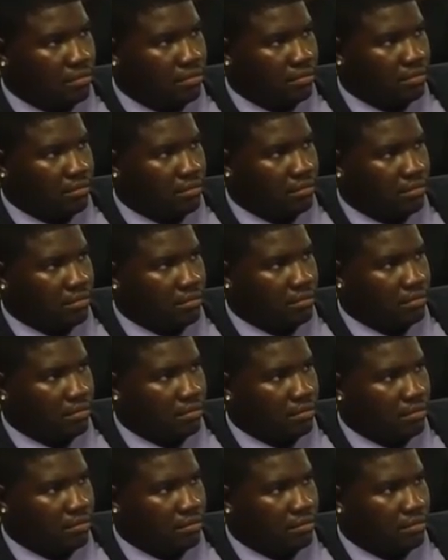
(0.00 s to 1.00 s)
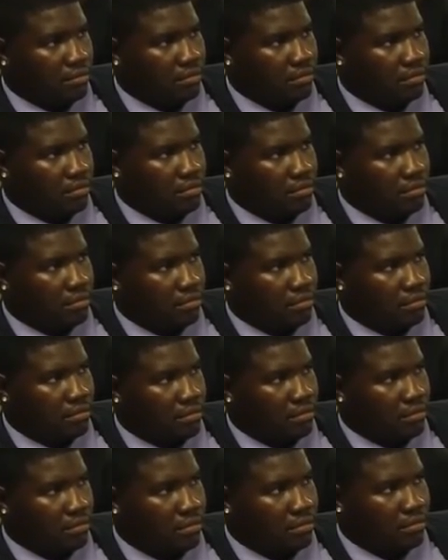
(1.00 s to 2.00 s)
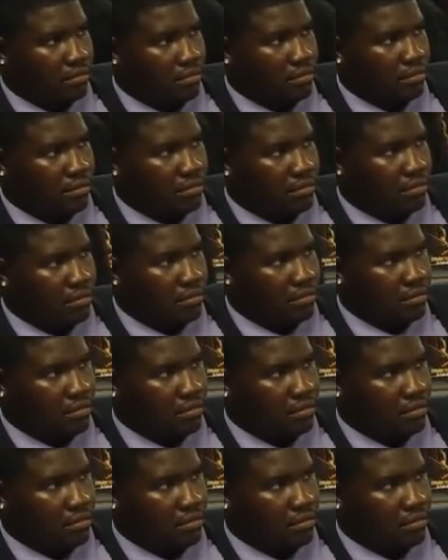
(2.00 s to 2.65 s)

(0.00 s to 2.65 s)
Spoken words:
(not speaking)